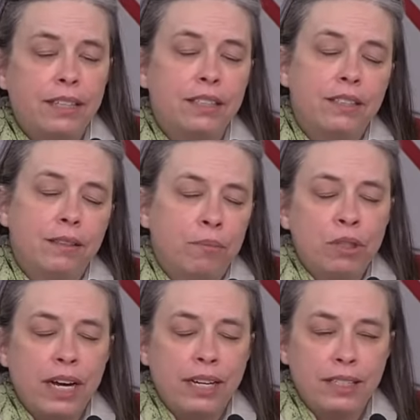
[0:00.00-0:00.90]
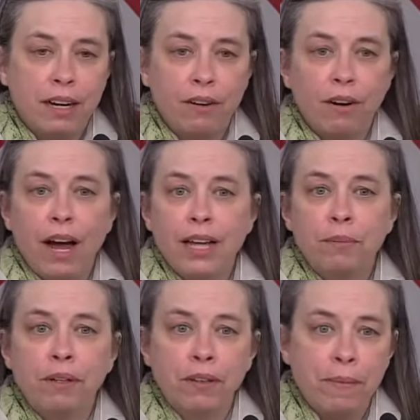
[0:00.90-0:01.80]
That protects our
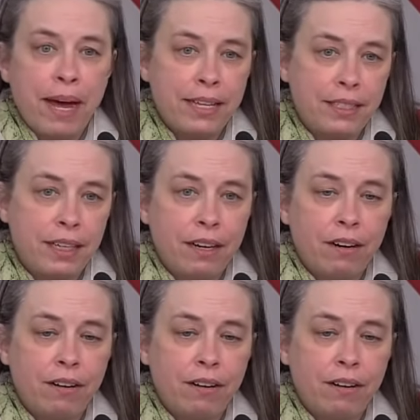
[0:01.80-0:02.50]
hospital capacity,